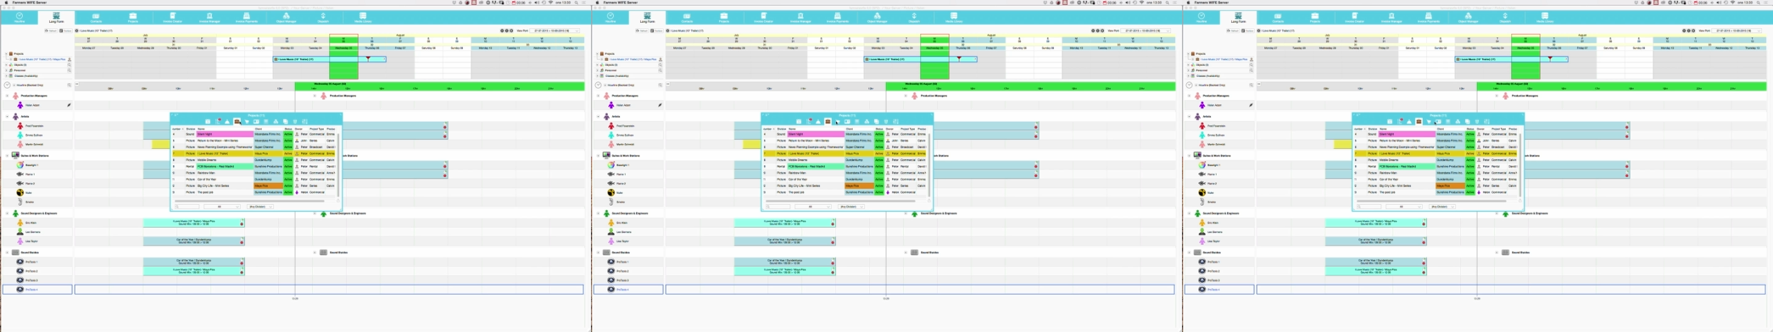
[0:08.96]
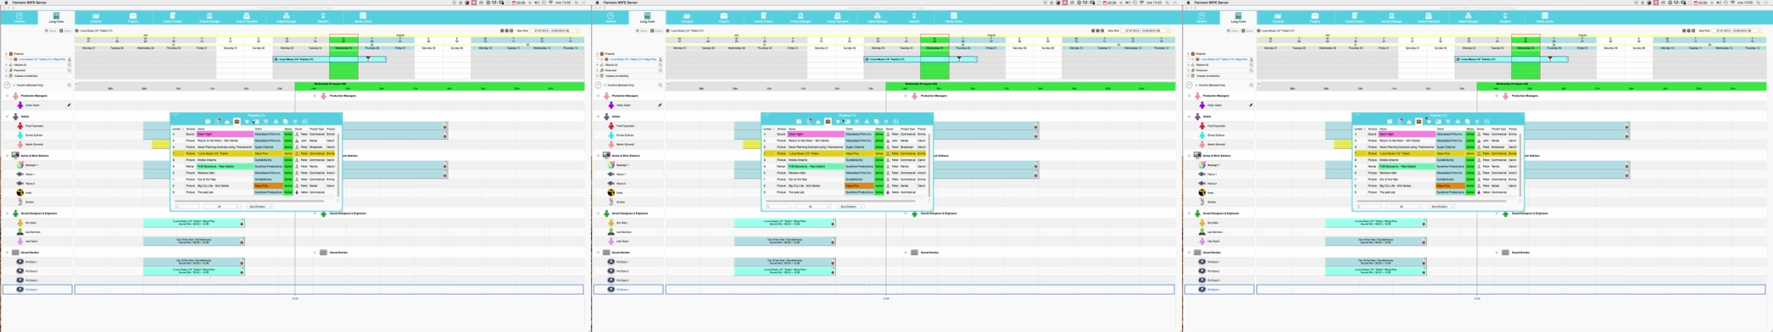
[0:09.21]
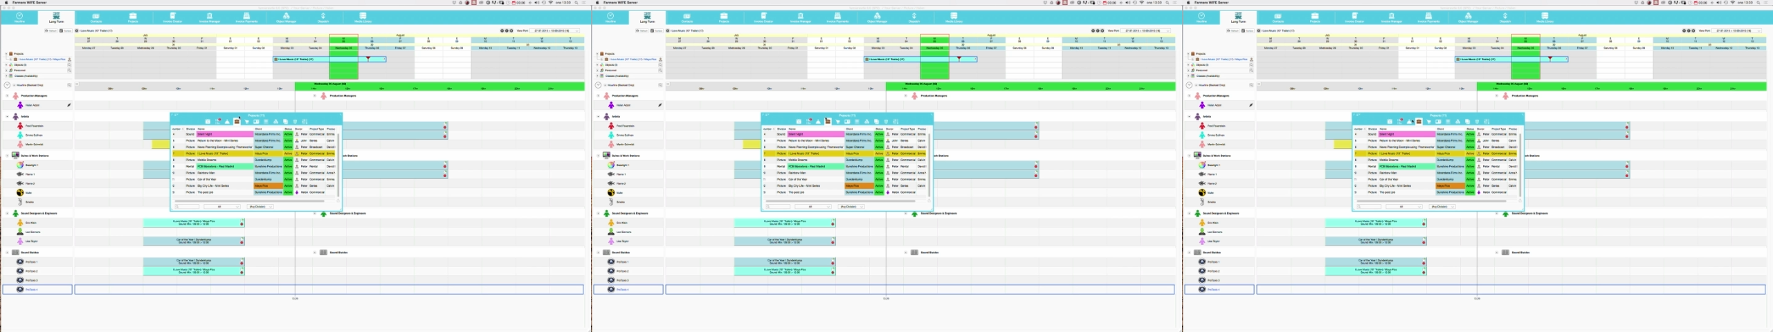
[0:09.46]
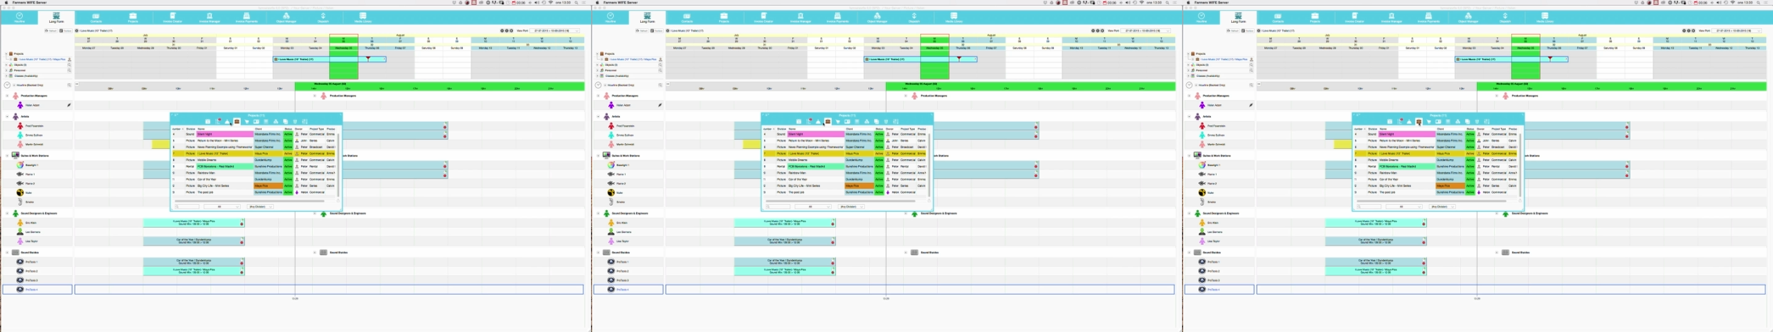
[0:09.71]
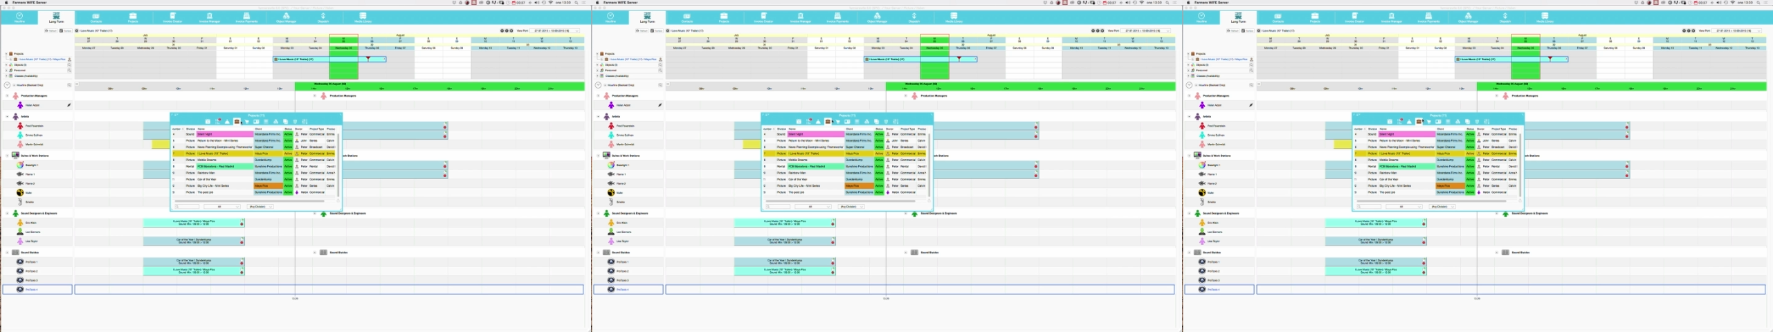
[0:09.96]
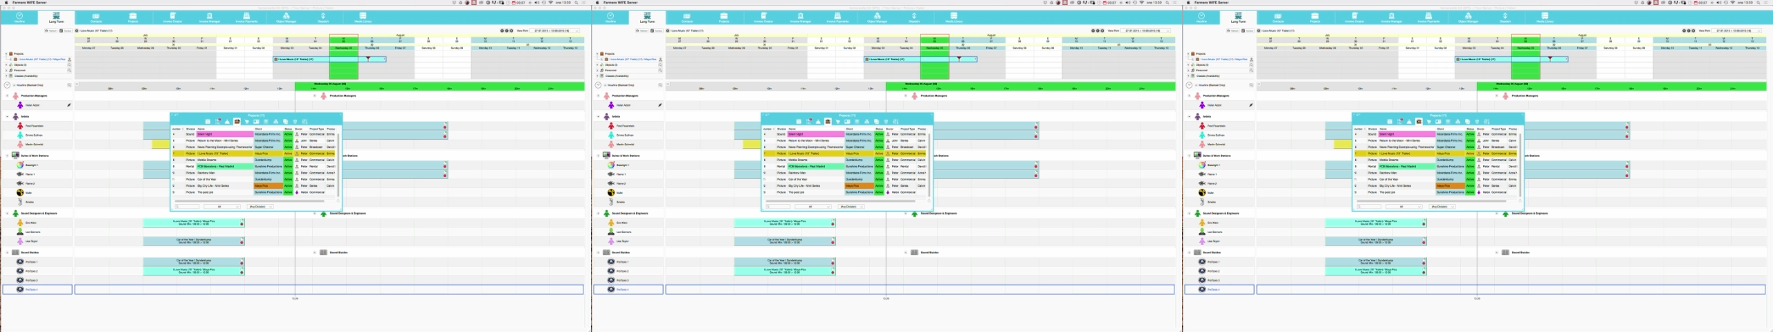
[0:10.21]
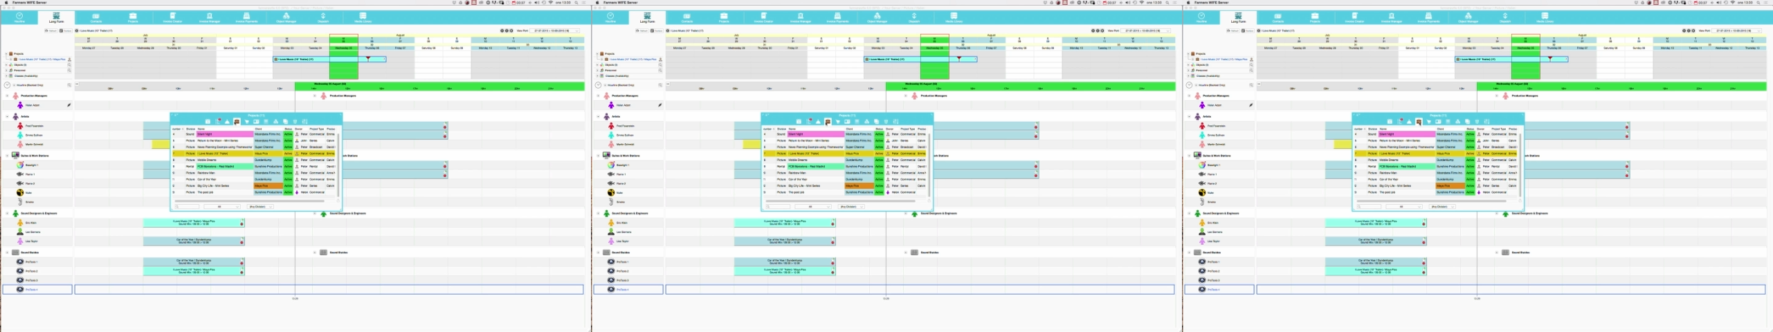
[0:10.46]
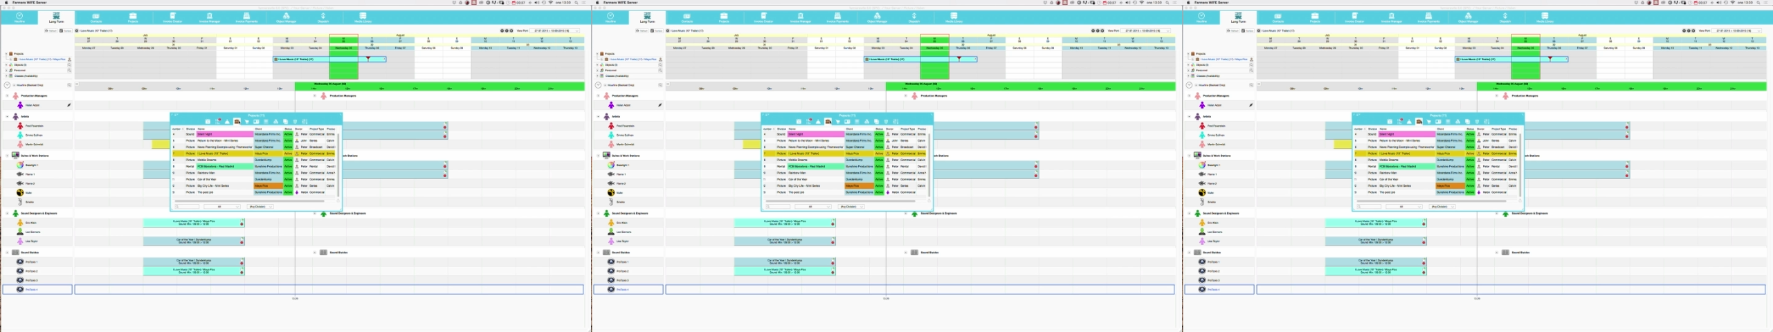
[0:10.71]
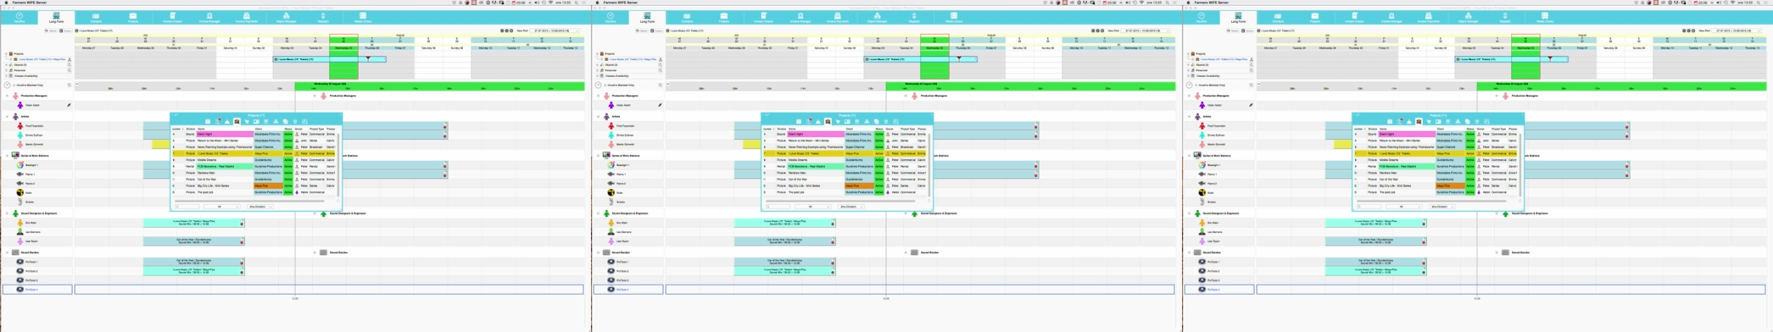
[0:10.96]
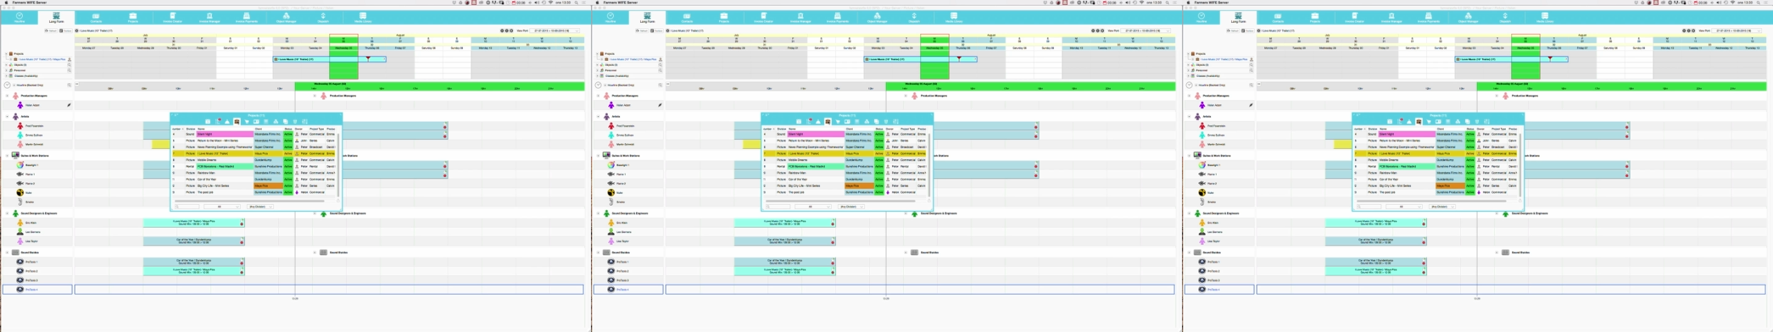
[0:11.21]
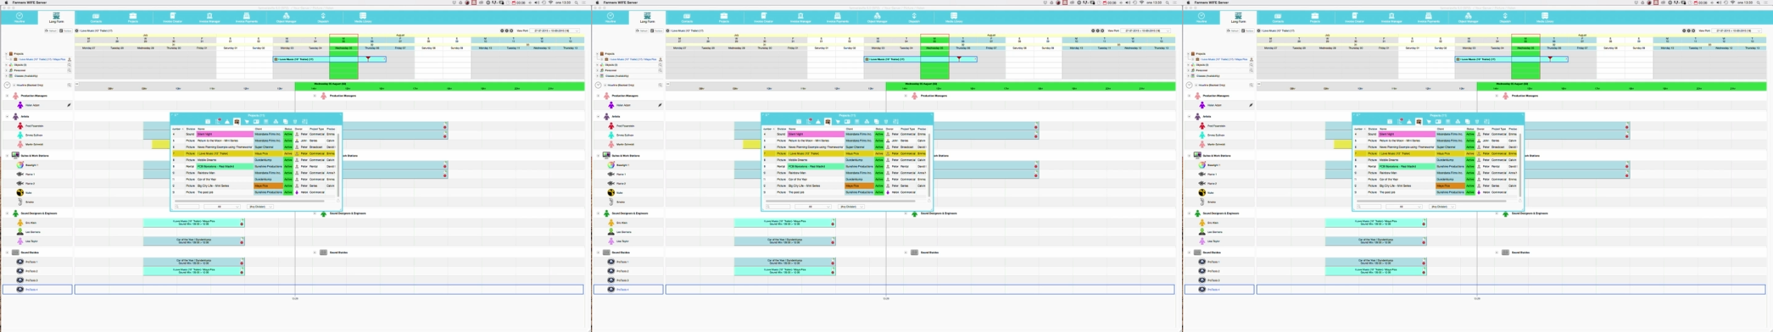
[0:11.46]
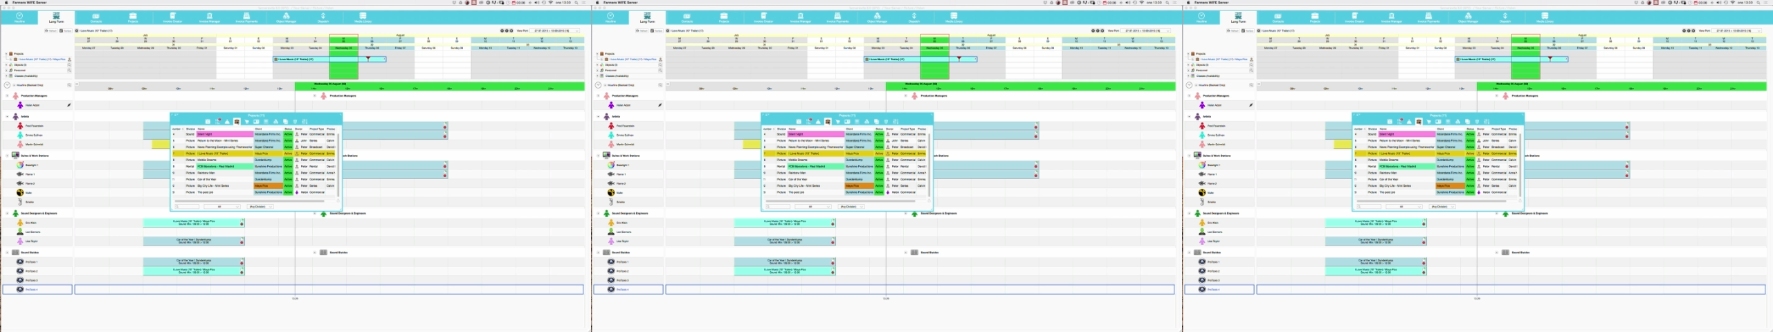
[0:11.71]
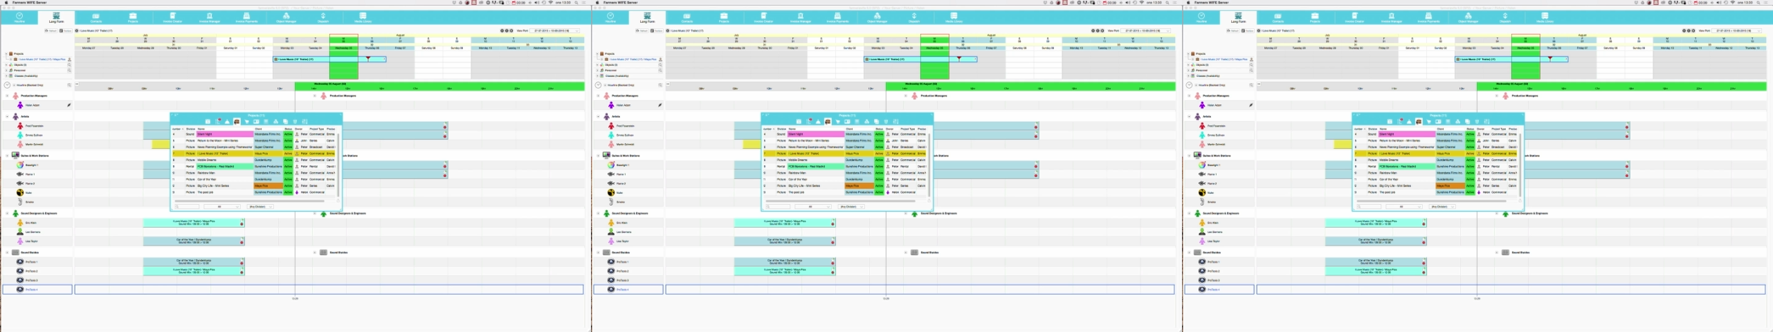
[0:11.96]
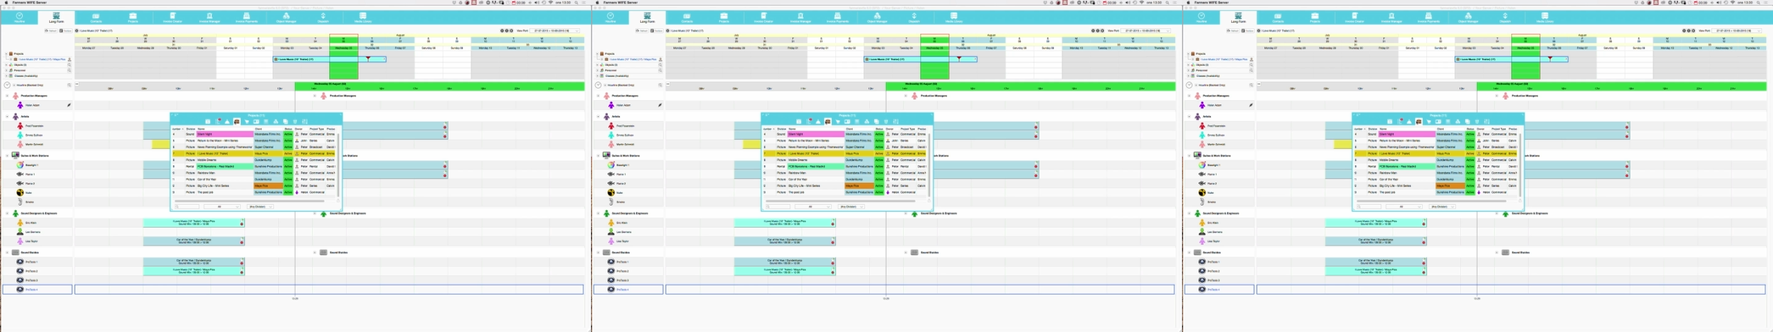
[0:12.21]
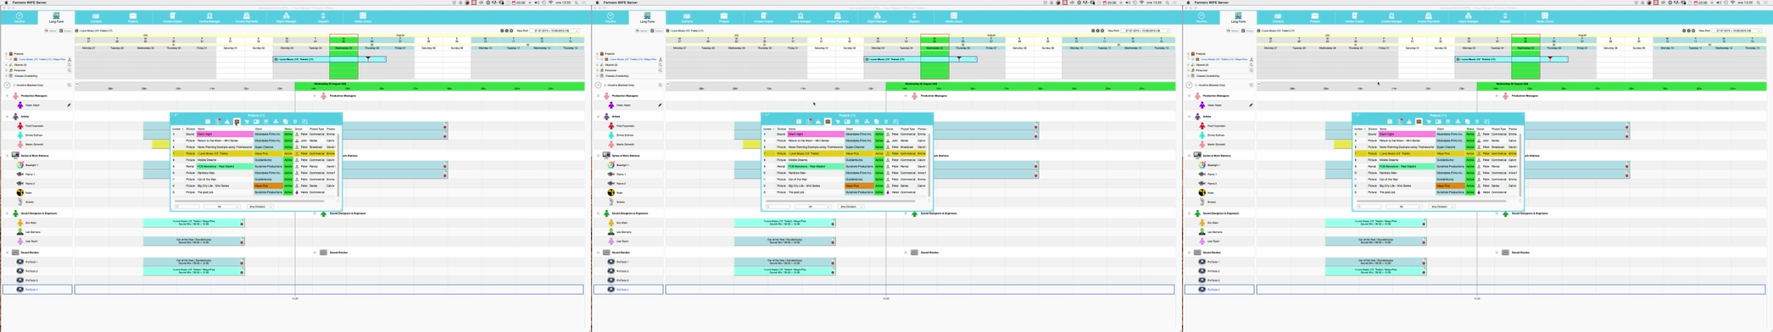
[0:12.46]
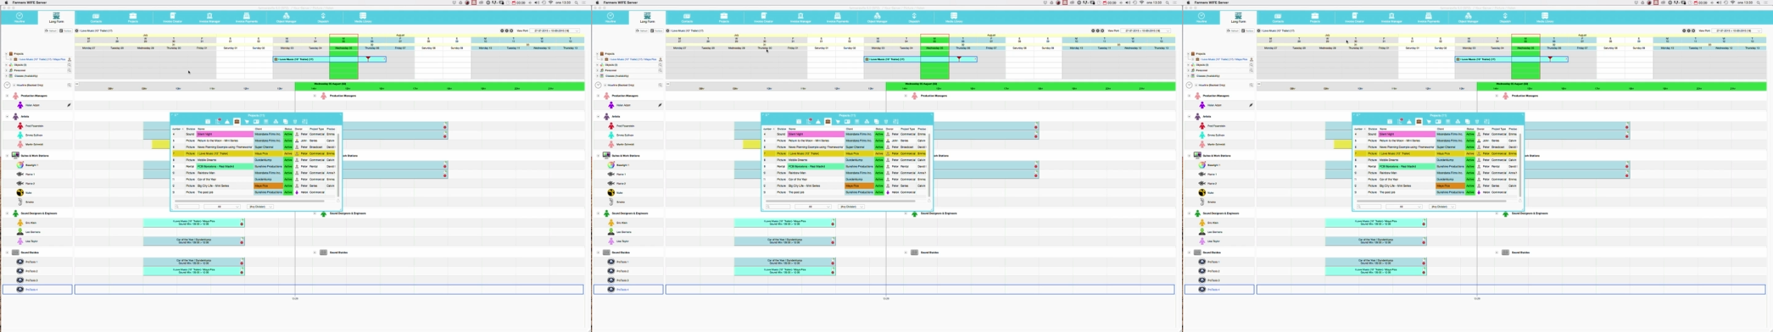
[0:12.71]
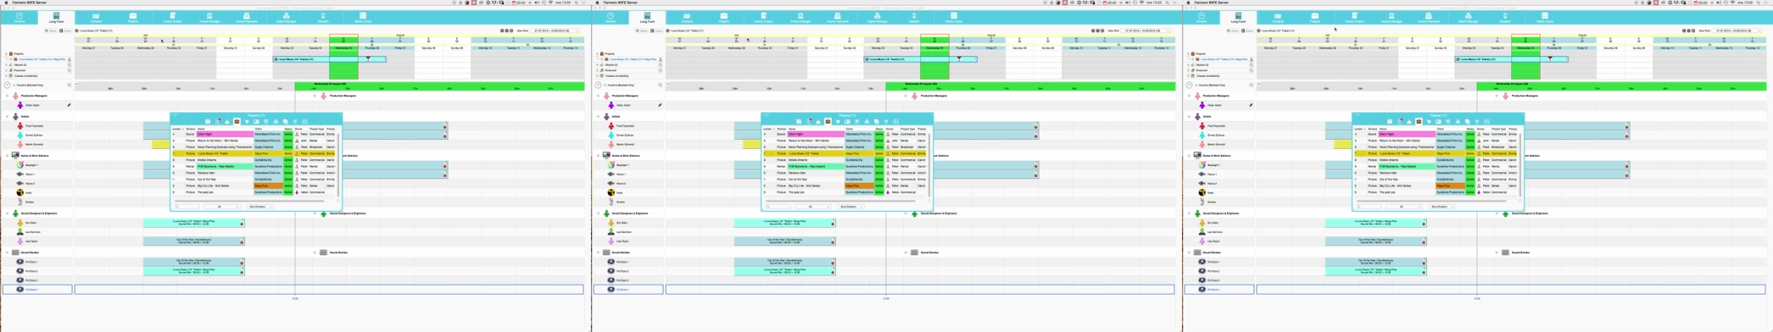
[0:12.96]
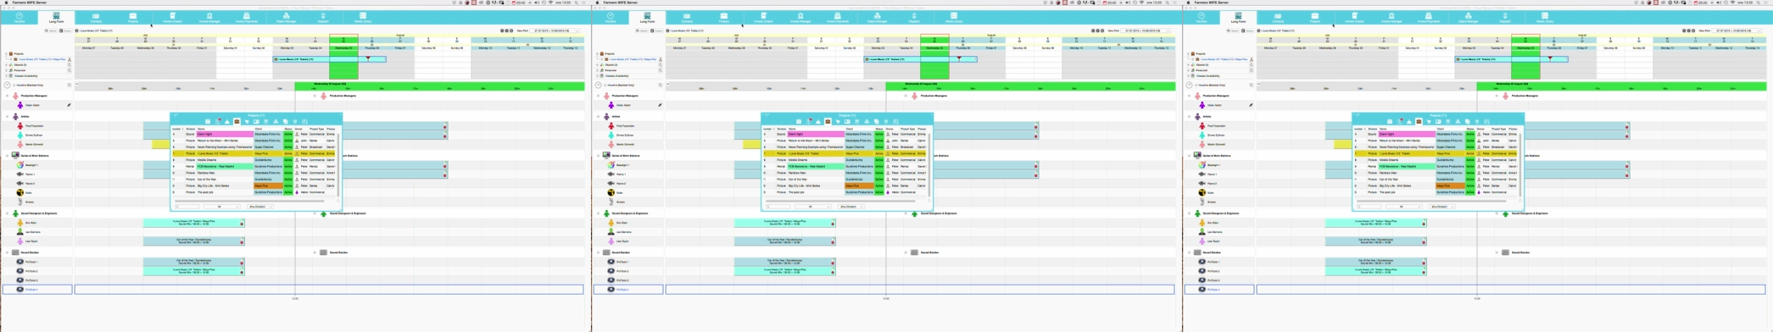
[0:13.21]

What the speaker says: (no speaker visible)